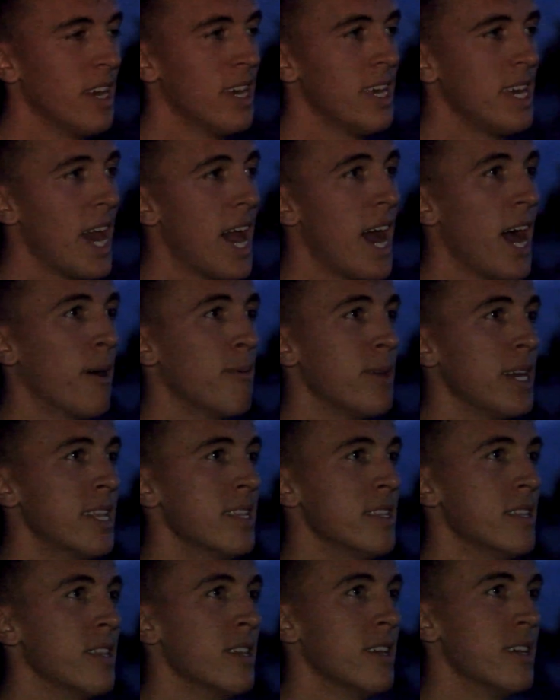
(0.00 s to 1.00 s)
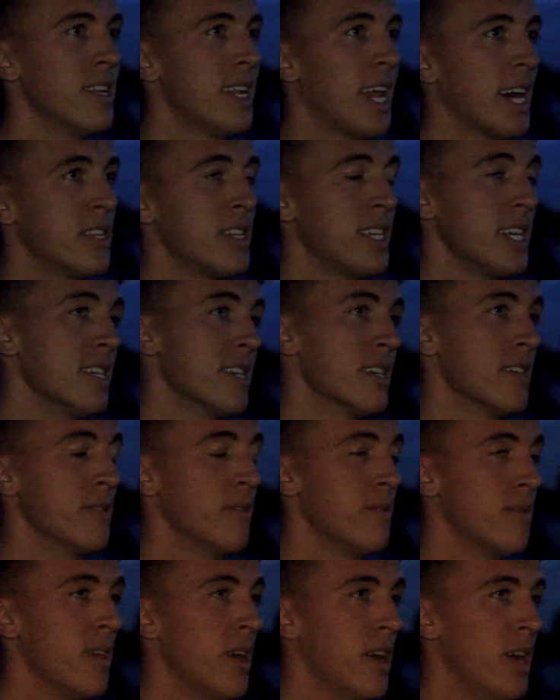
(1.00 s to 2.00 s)
Yeah, I mean, last
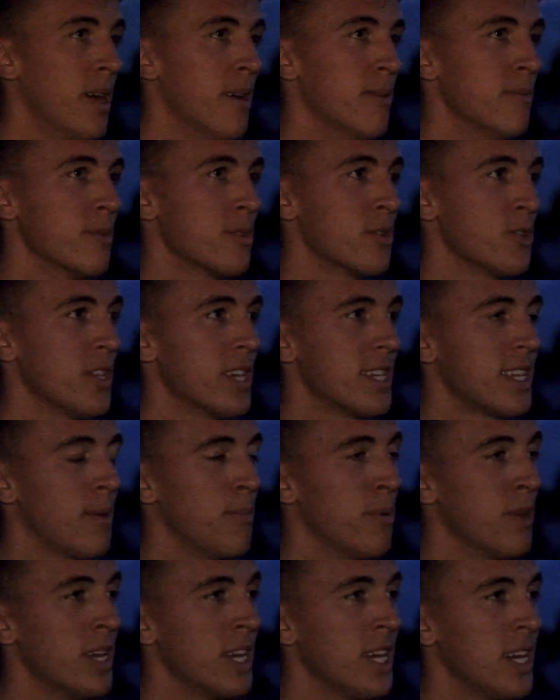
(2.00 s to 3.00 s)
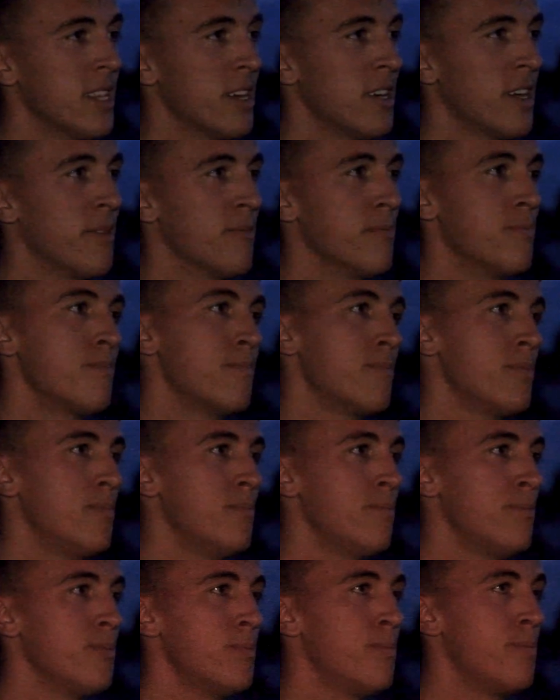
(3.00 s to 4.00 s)
season um, was a good example at Heanor. I
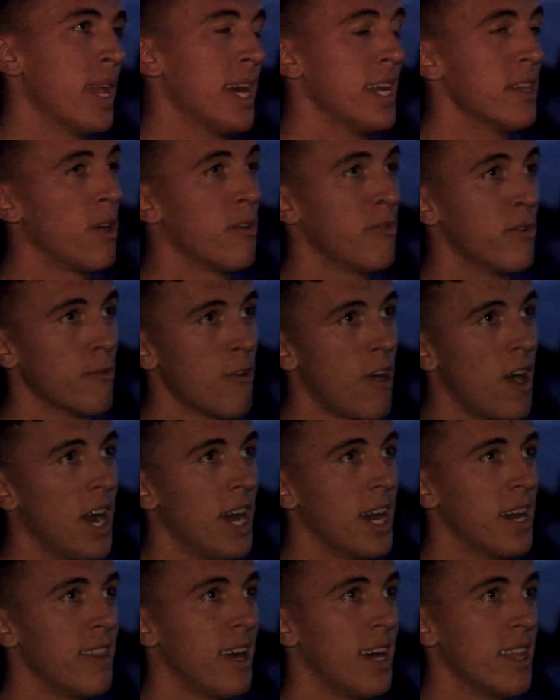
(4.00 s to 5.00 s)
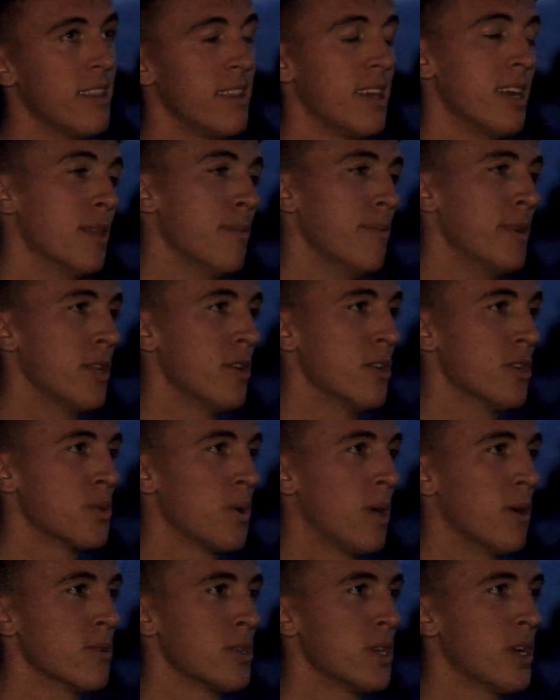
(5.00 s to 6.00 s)
played off the right and then in the middle as
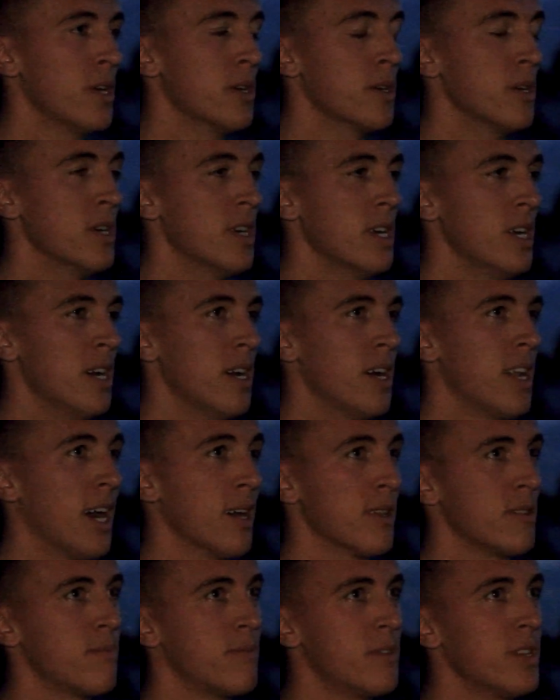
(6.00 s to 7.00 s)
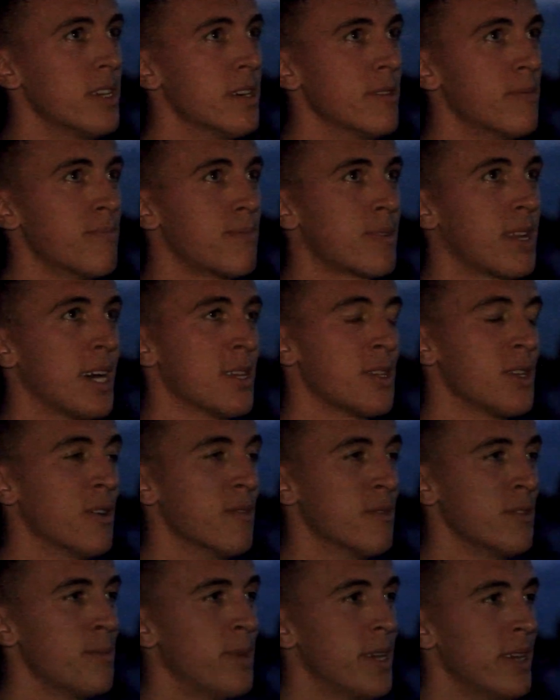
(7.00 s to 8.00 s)
well, so I like to cast
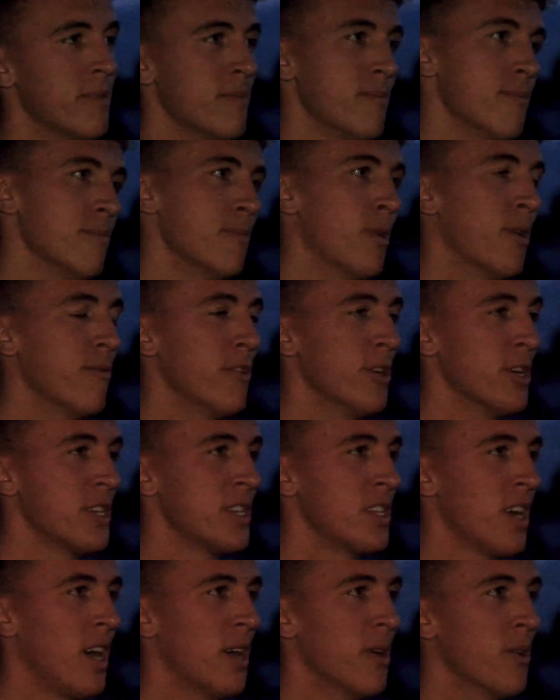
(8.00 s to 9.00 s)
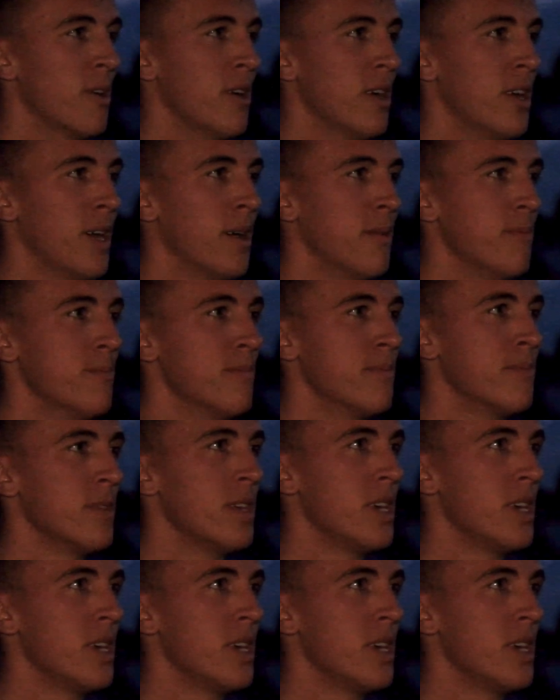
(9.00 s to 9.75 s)
myself as a bit more versatile um,